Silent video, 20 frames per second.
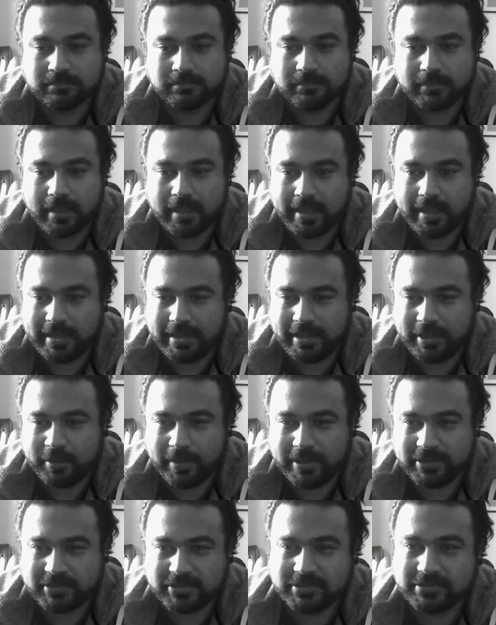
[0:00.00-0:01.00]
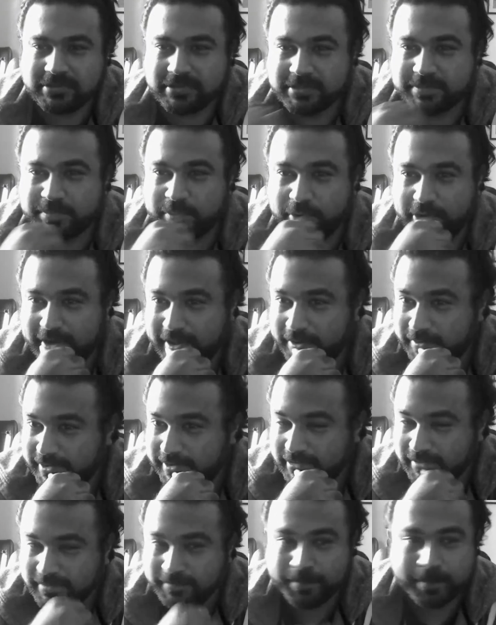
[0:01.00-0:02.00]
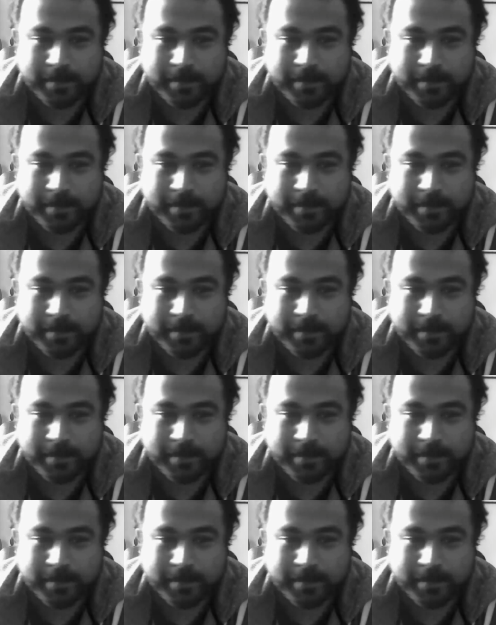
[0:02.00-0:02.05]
Okay, any questions, just put it out here.